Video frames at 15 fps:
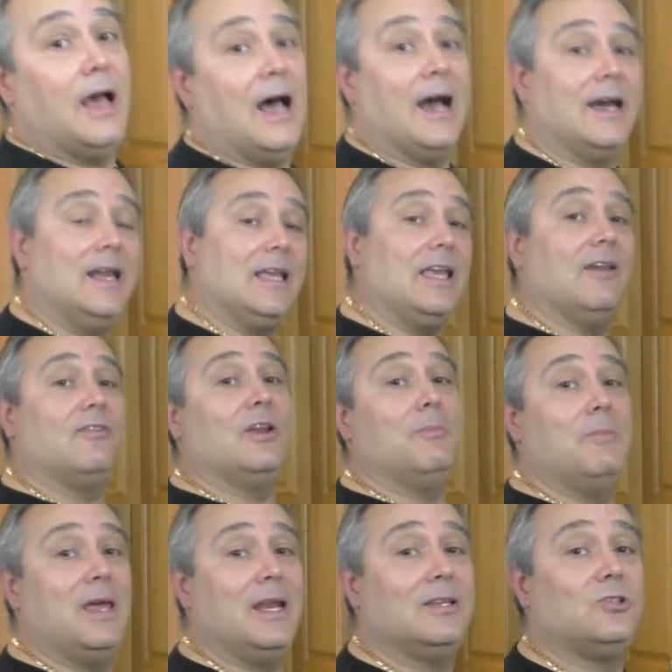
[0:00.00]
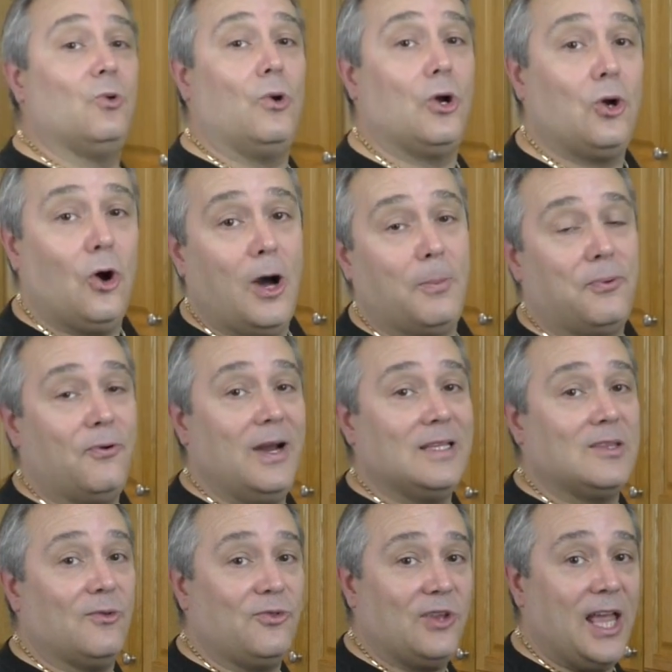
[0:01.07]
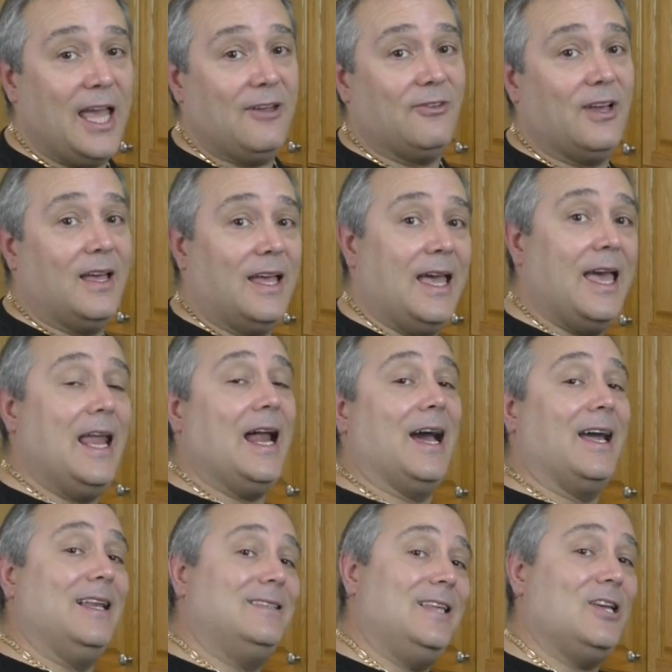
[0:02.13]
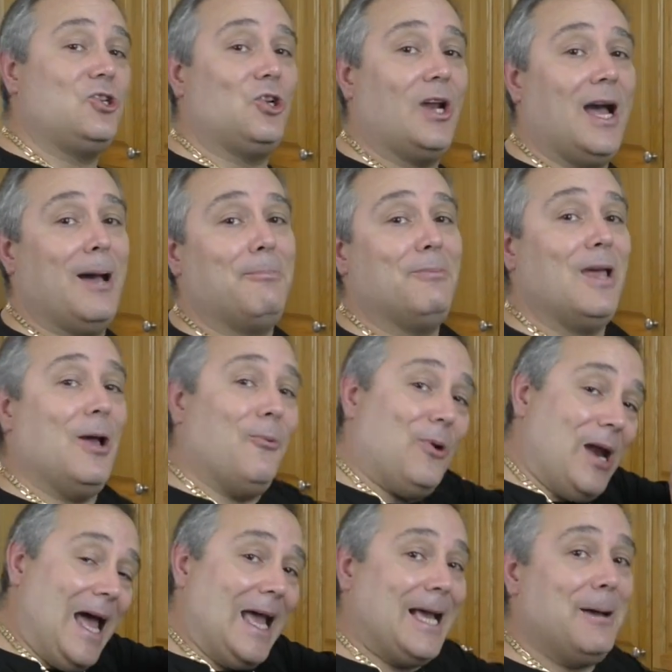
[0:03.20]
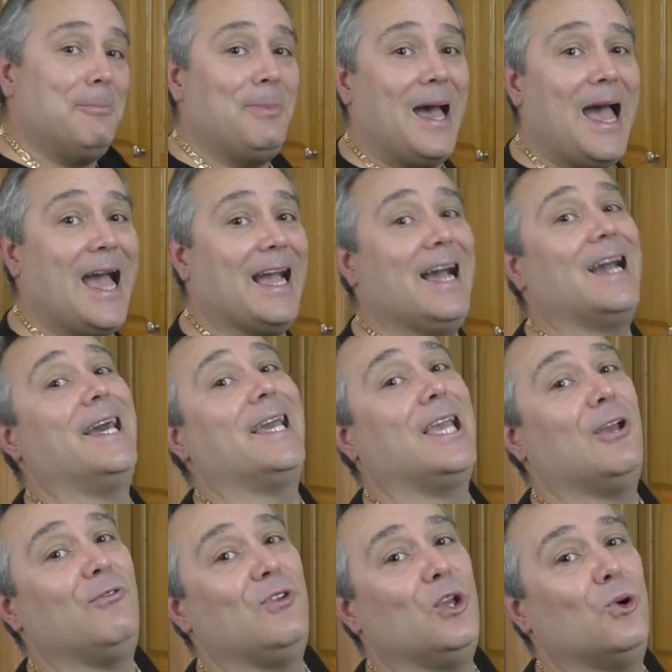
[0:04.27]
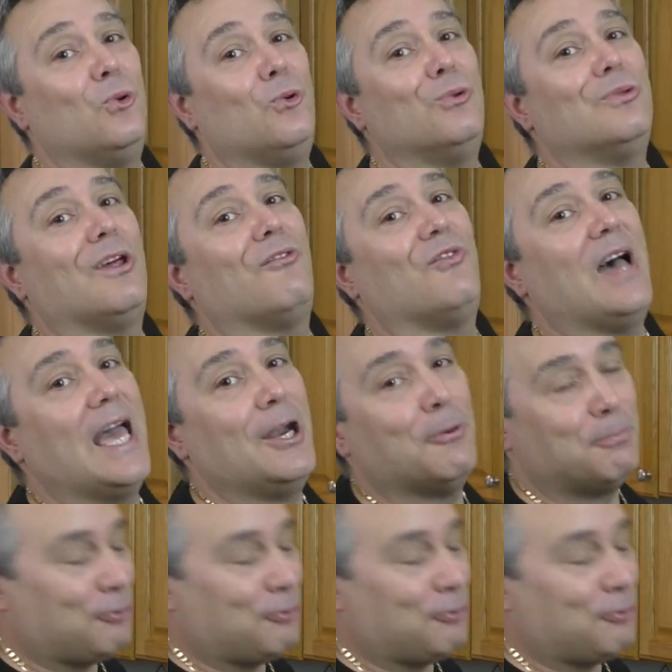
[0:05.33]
I'm going to give it a minute to incorporate the flavor, and I'm going to dish it up, and when I come back, I'm going to give you the final